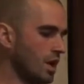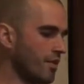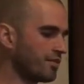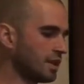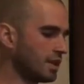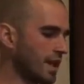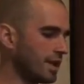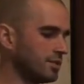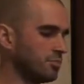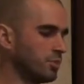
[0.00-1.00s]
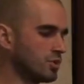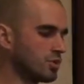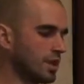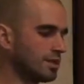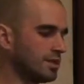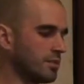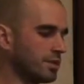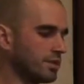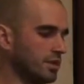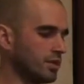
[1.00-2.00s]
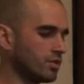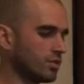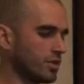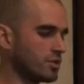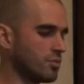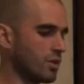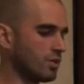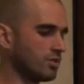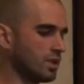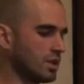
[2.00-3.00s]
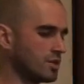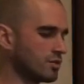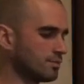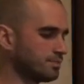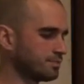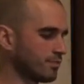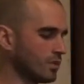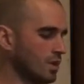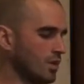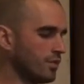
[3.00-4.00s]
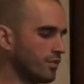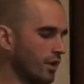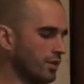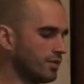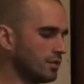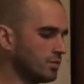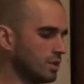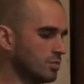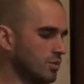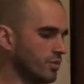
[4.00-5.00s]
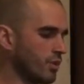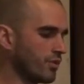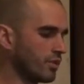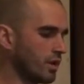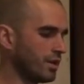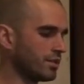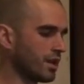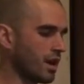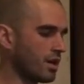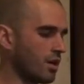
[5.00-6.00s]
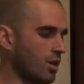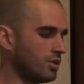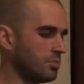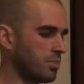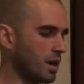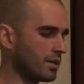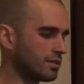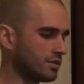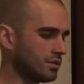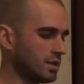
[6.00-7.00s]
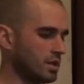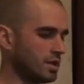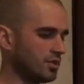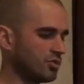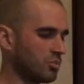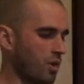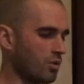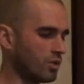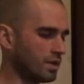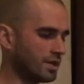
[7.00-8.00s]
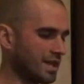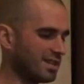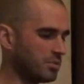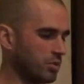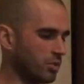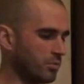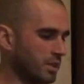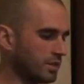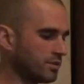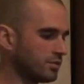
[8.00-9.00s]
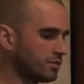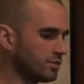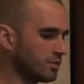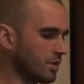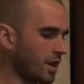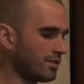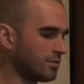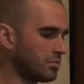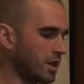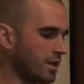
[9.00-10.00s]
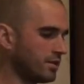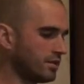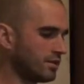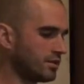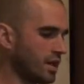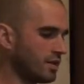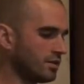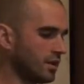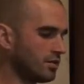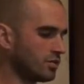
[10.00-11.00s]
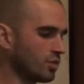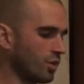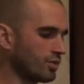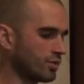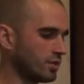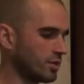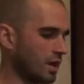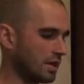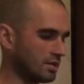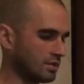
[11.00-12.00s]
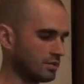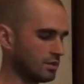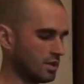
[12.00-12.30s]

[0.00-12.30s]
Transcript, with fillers: After that, put together the materials for tomorrow's lunch First, remove with great care all the bugs, small inedible beans, rice bran, sand and stones from the rice.